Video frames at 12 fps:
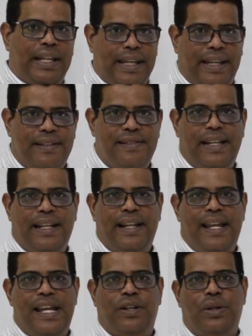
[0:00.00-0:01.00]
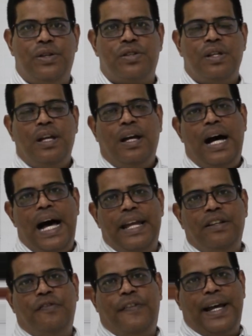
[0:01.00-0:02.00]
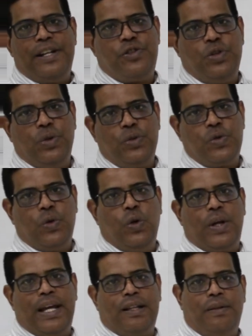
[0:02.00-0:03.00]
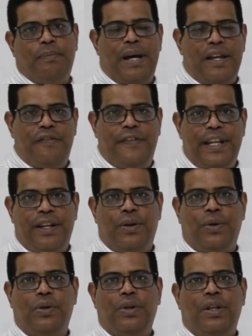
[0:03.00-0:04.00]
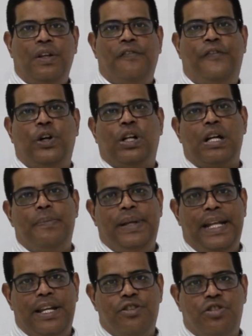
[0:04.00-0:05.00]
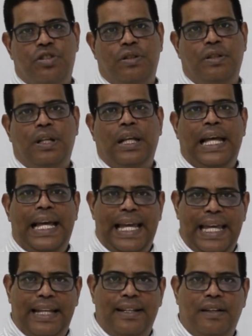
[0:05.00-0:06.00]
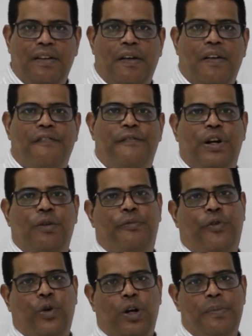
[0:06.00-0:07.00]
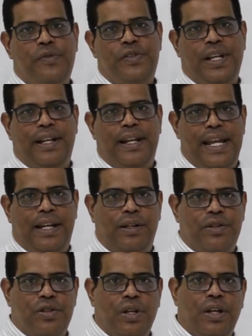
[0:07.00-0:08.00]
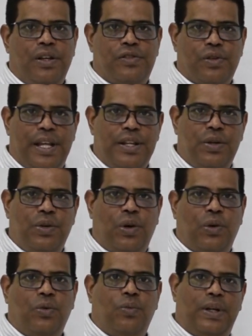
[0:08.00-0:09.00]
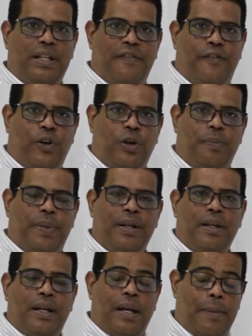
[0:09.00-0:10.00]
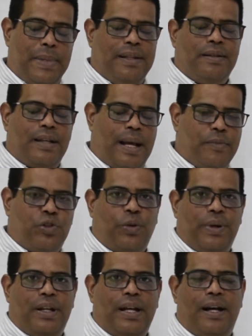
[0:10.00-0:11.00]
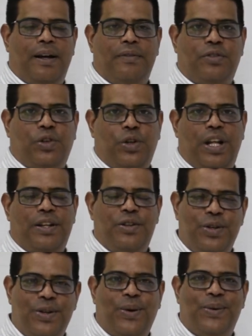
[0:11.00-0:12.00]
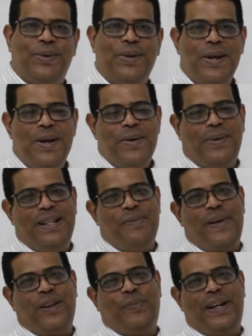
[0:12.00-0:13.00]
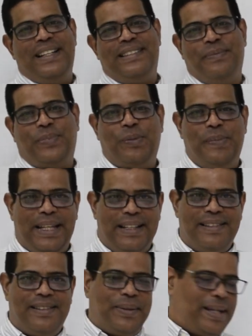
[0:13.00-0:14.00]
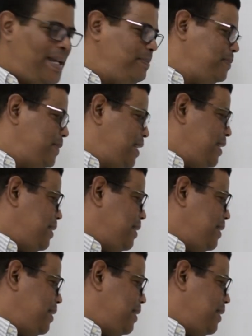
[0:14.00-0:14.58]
is in English, I invite you to look at my video, verb combination and verb forms in English, so that you know what the verb, so that you know what the past participle means, okay?